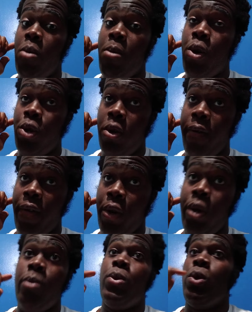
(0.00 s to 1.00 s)
Mono
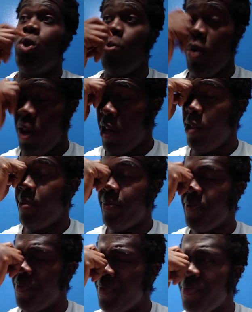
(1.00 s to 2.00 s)
films in Japan.
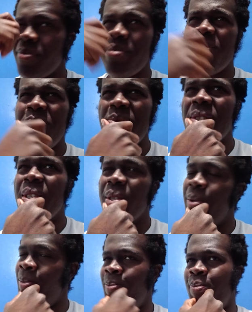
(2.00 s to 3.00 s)

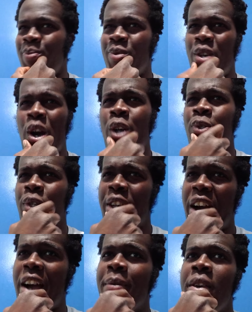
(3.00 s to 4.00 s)
You also
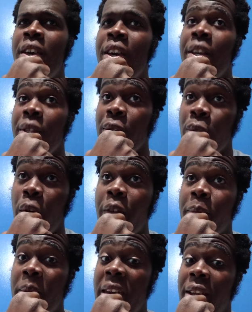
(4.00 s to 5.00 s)
got the
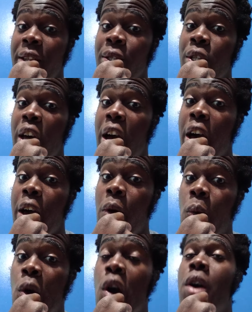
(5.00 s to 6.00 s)
stuff made in
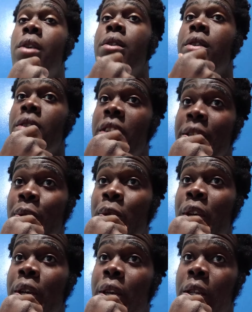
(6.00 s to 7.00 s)
Taiwan, like I
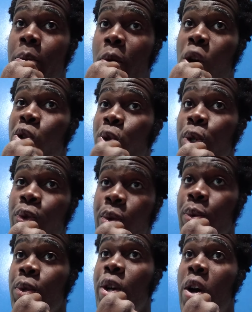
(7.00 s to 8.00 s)
said, and martial arts
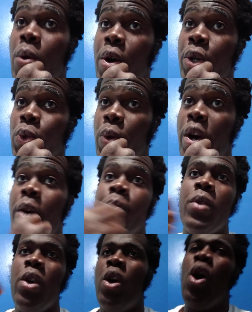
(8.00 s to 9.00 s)
films in Taiwan as well.